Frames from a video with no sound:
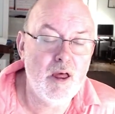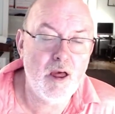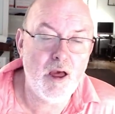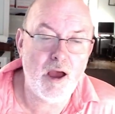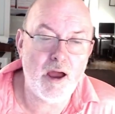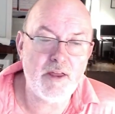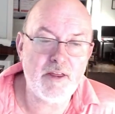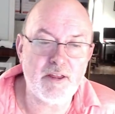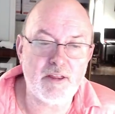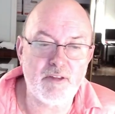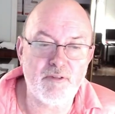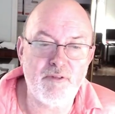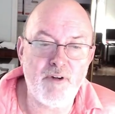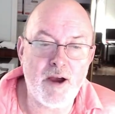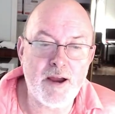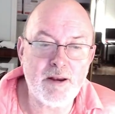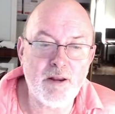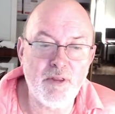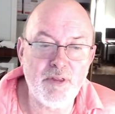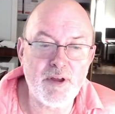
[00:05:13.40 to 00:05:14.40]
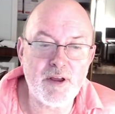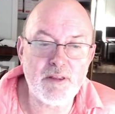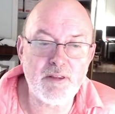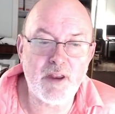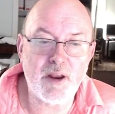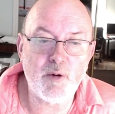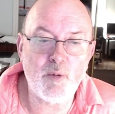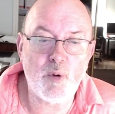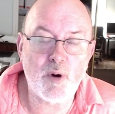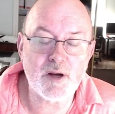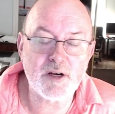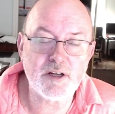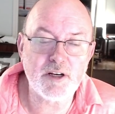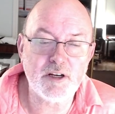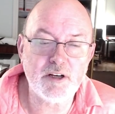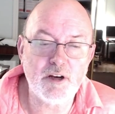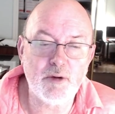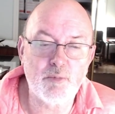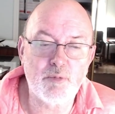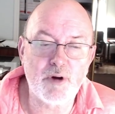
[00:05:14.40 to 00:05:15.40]
I think the final thing that I
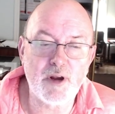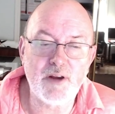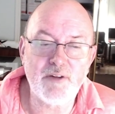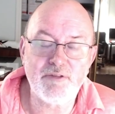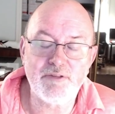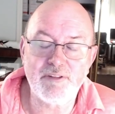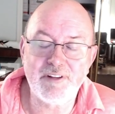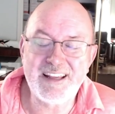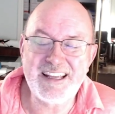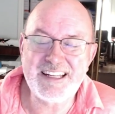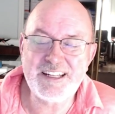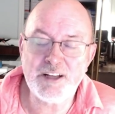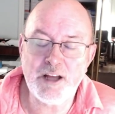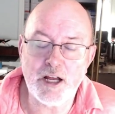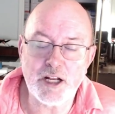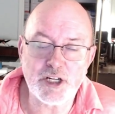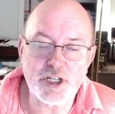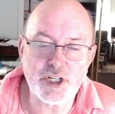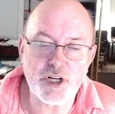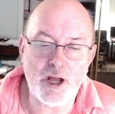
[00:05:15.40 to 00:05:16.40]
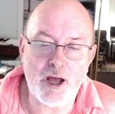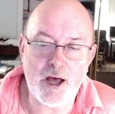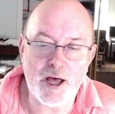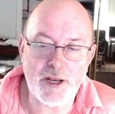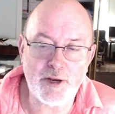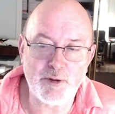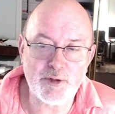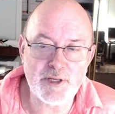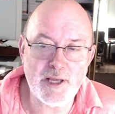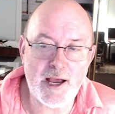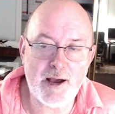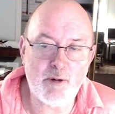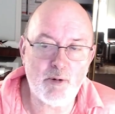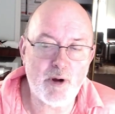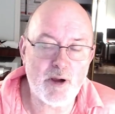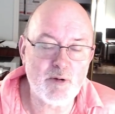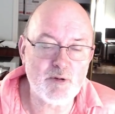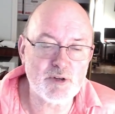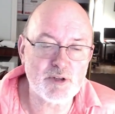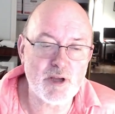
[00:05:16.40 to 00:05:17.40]
wanted to briefly touch on is how
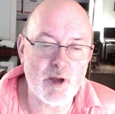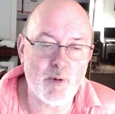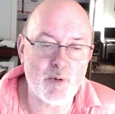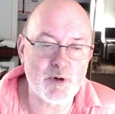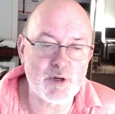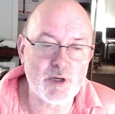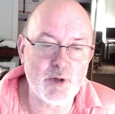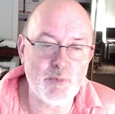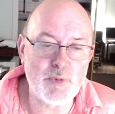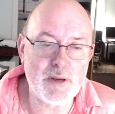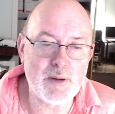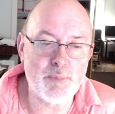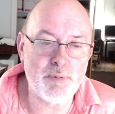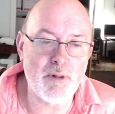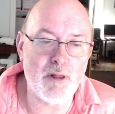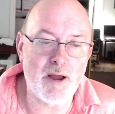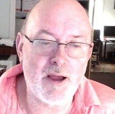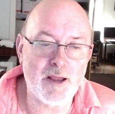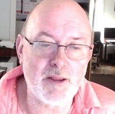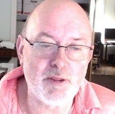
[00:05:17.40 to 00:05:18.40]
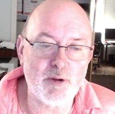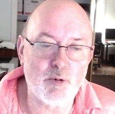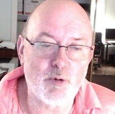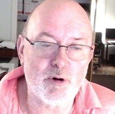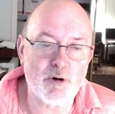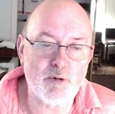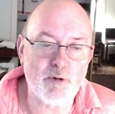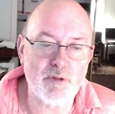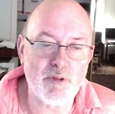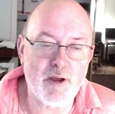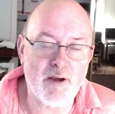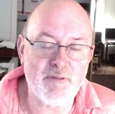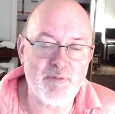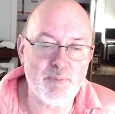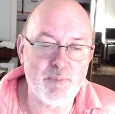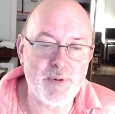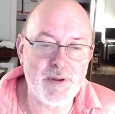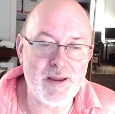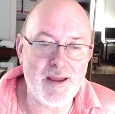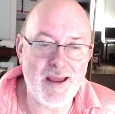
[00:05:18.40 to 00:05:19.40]
I was going to be applying the work with
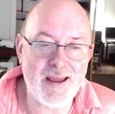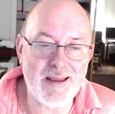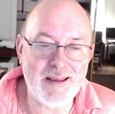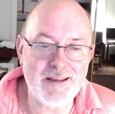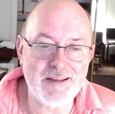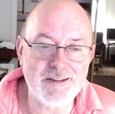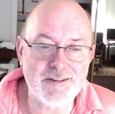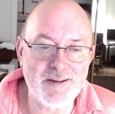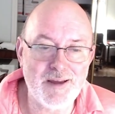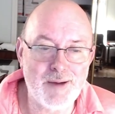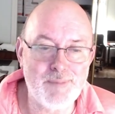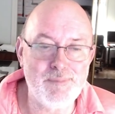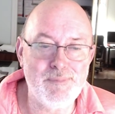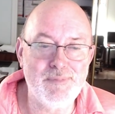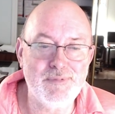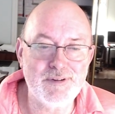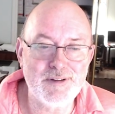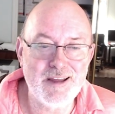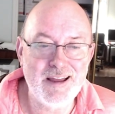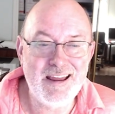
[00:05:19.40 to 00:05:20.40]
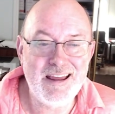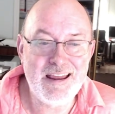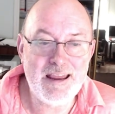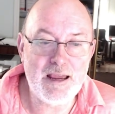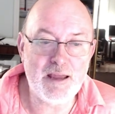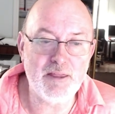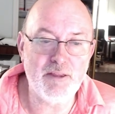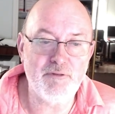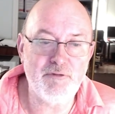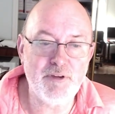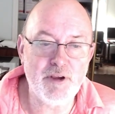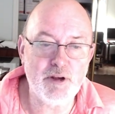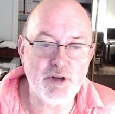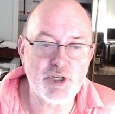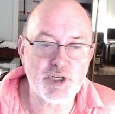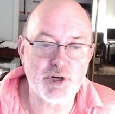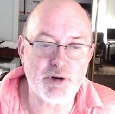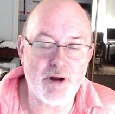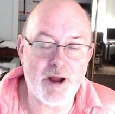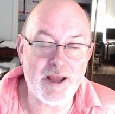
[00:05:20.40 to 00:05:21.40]
FBAs in the future.